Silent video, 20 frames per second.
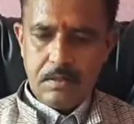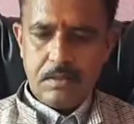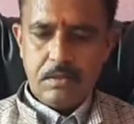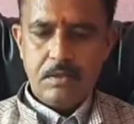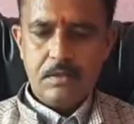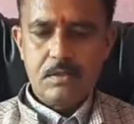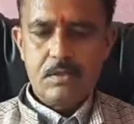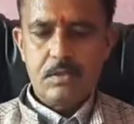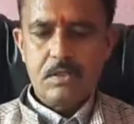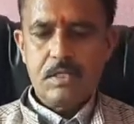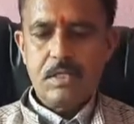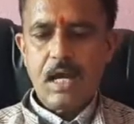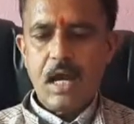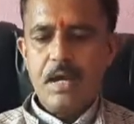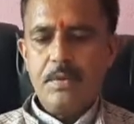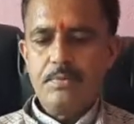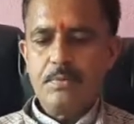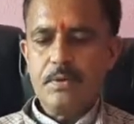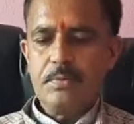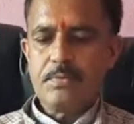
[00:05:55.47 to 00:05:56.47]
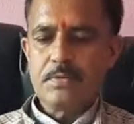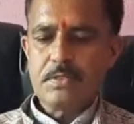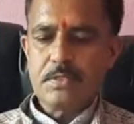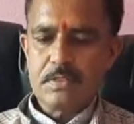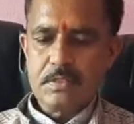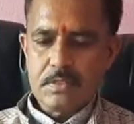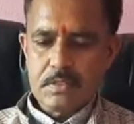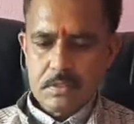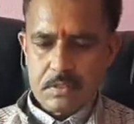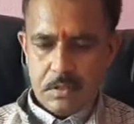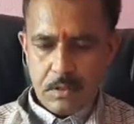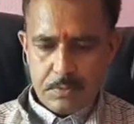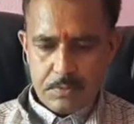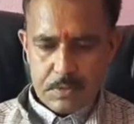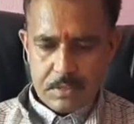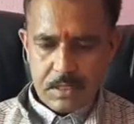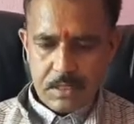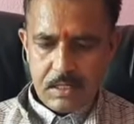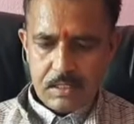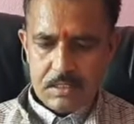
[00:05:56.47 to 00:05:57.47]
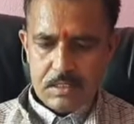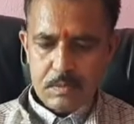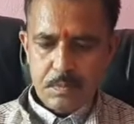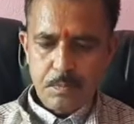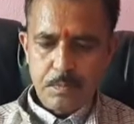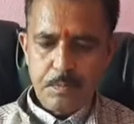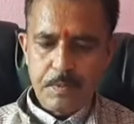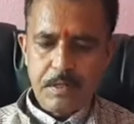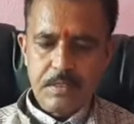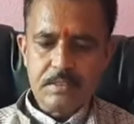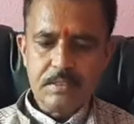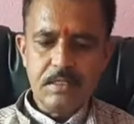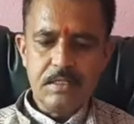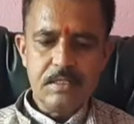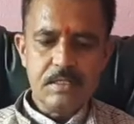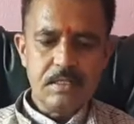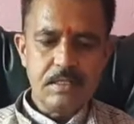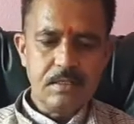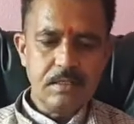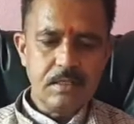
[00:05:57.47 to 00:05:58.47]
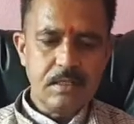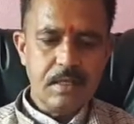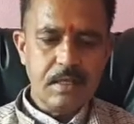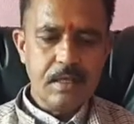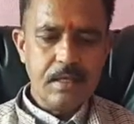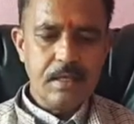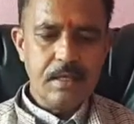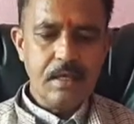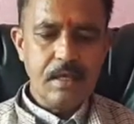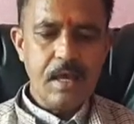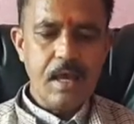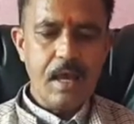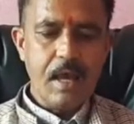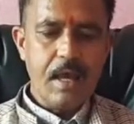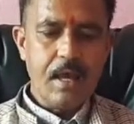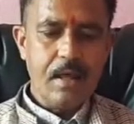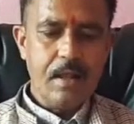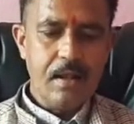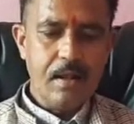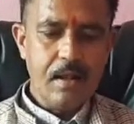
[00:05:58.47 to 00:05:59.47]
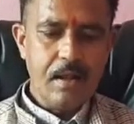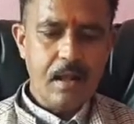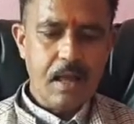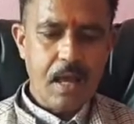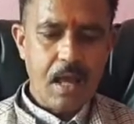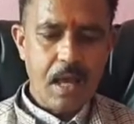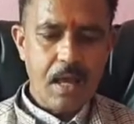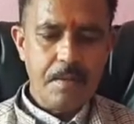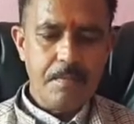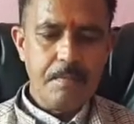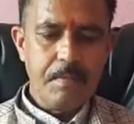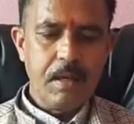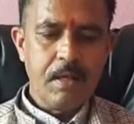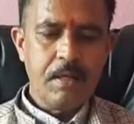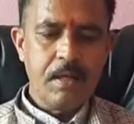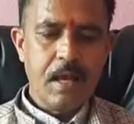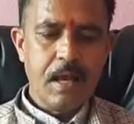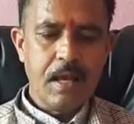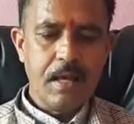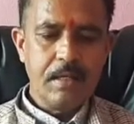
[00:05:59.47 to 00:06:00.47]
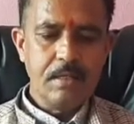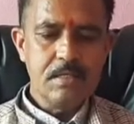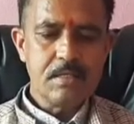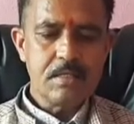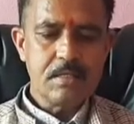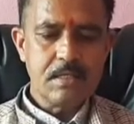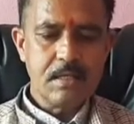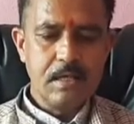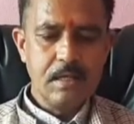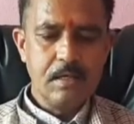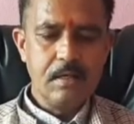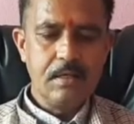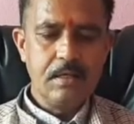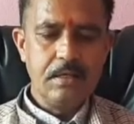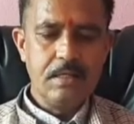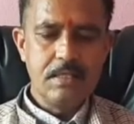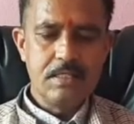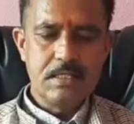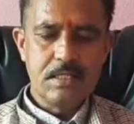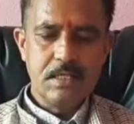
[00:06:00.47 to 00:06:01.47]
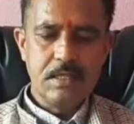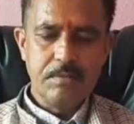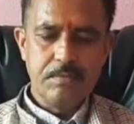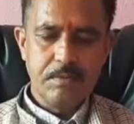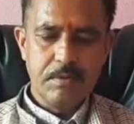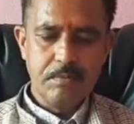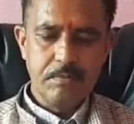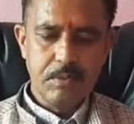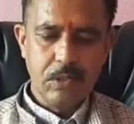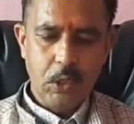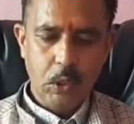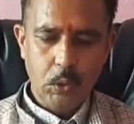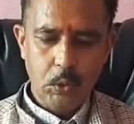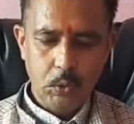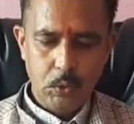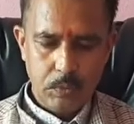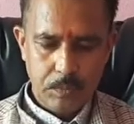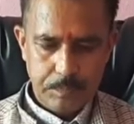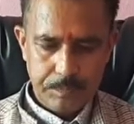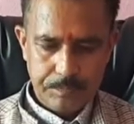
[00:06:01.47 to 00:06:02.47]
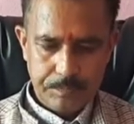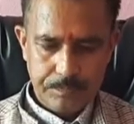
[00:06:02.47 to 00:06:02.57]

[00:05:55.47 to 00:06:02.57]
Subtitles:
The types of subcells present in K, L, M and N cell is given below.